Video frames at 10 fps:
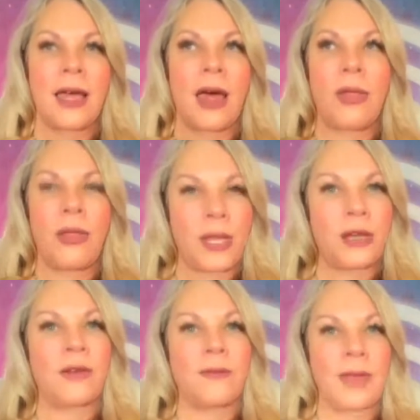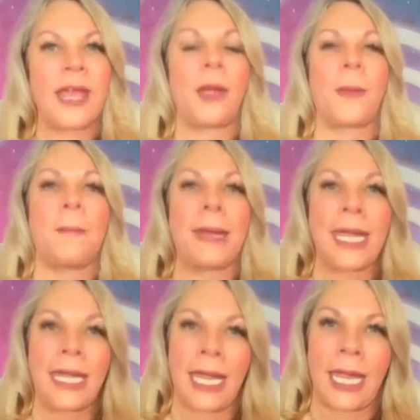a thinner veil,
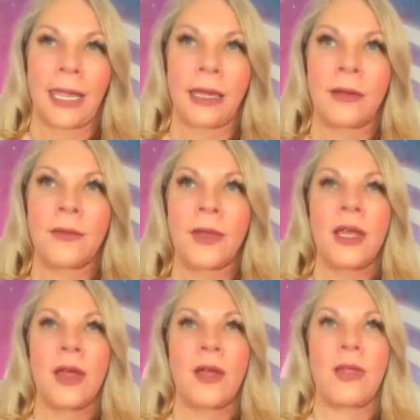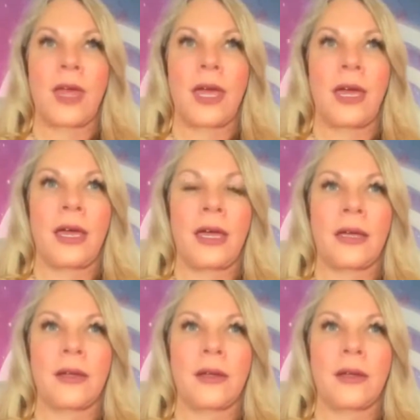meaning the